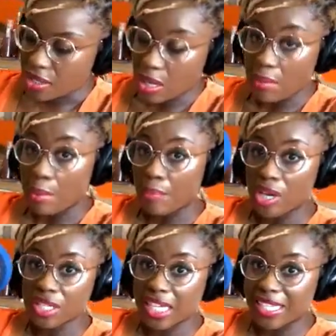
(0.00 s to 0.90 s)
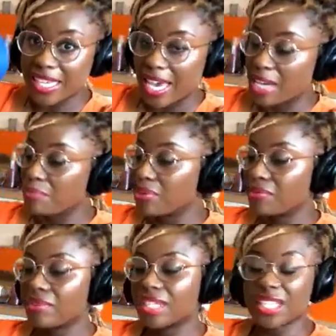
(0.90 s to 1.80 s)
Some masking tape.
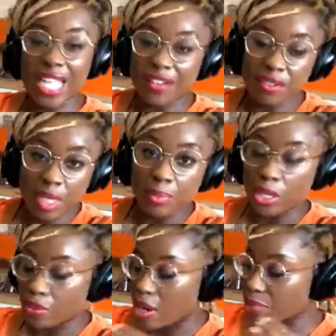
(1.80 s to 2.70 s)
Doesn't have to be blue.